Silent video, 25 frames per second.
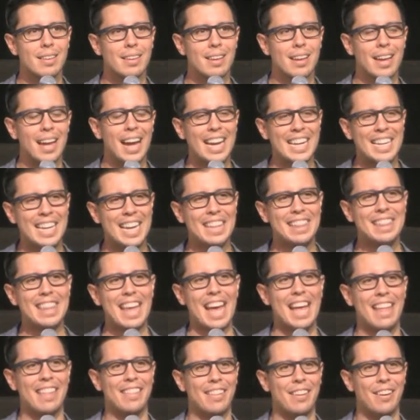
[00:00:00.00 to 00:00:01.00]
And I get
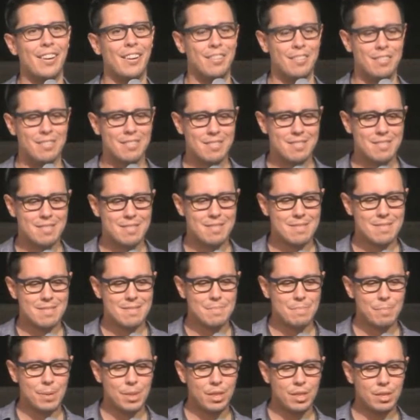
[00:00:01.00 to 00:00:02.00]
that though.
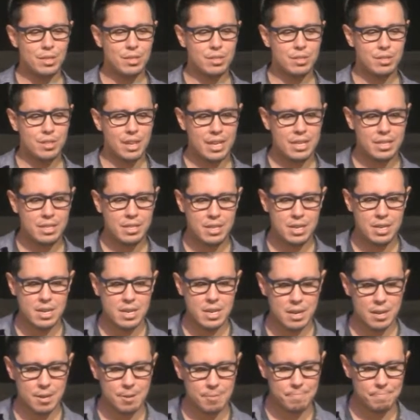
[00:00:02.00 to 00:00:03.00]
But this
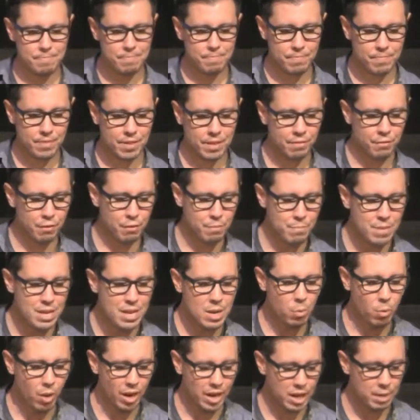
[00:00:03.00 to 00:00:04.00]
idea, for me,
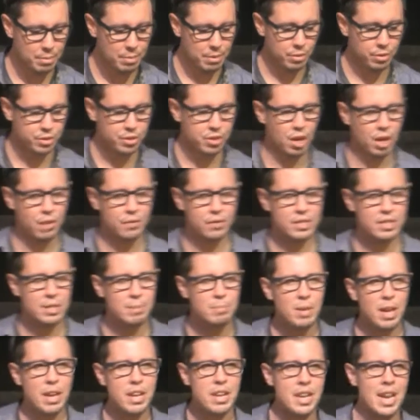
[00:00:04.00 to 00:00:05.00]
wanting to be resolved, because I'm
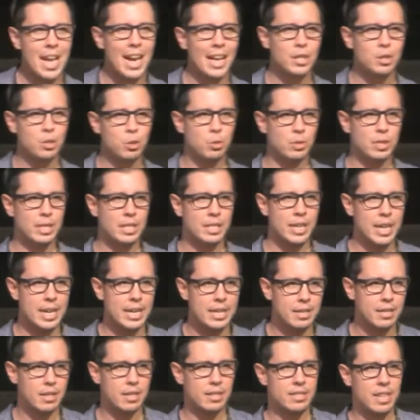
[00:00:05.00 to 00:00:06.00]
not naturally
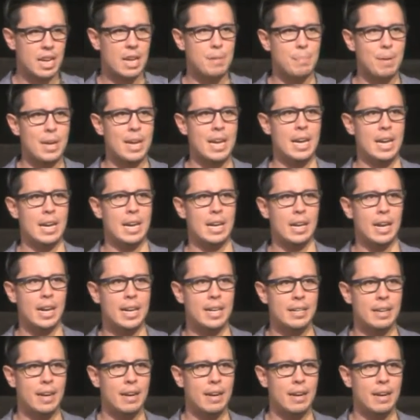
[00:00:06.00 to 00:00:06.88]
like a type A.